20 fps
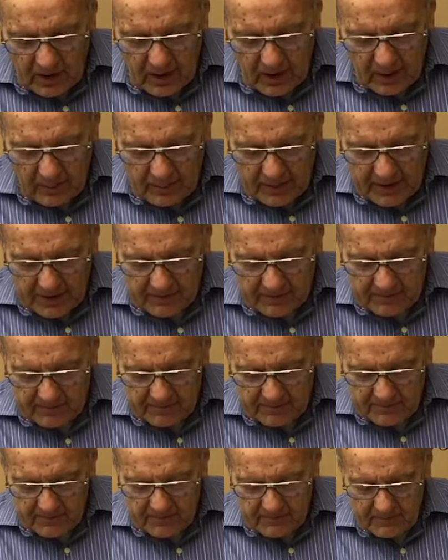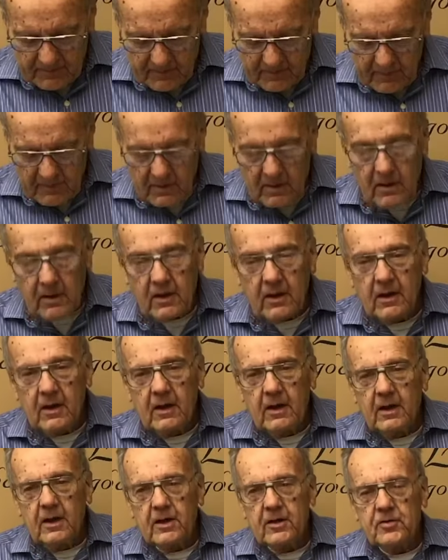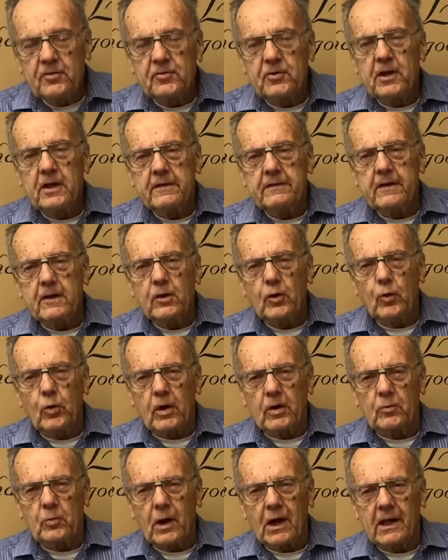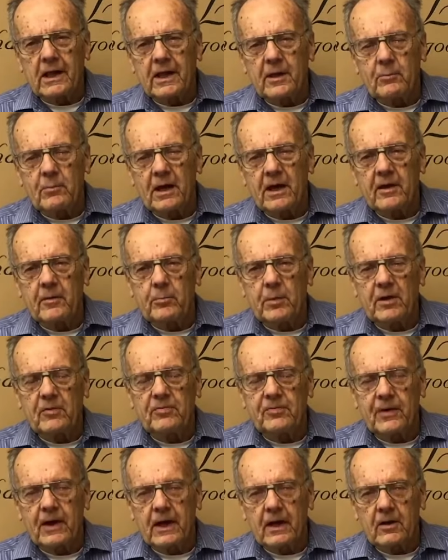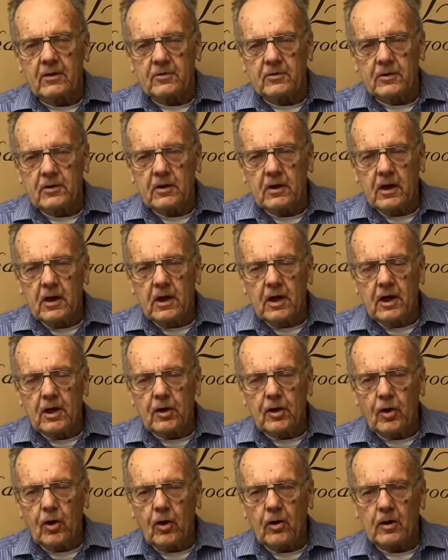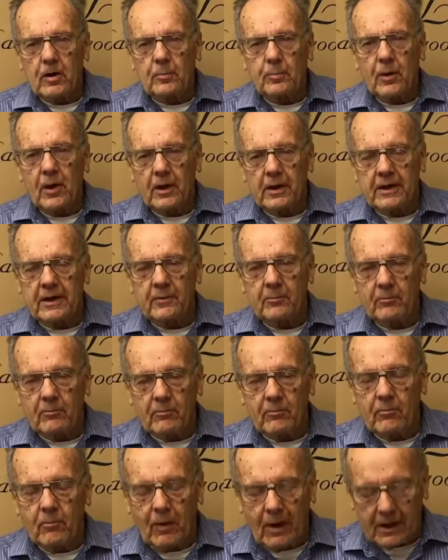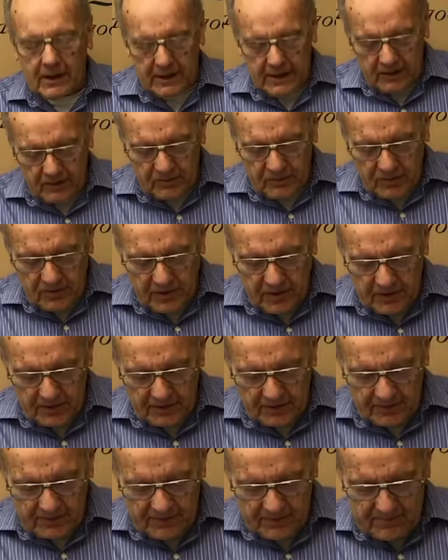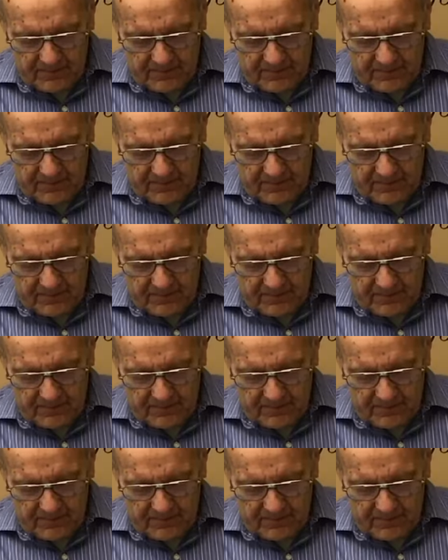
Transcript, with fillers: Amen. Seek the Lord while he may be found. Call upon him while he is near.